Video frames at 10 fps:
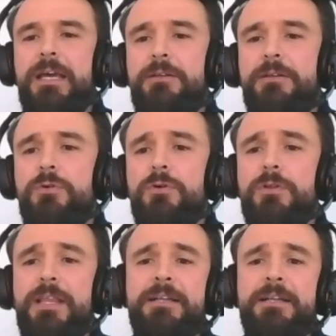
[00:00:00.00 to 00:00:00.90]
it
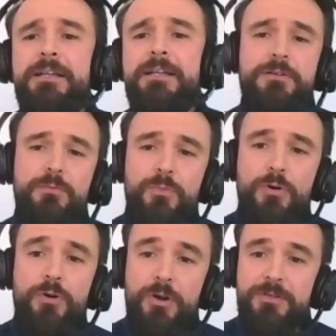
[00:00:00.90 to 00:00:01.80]
will land
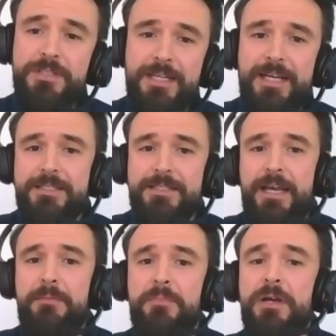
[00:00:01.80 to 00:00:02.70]
more on the
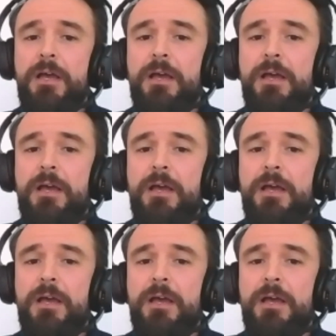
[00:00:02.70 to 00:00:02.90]
CAT-M.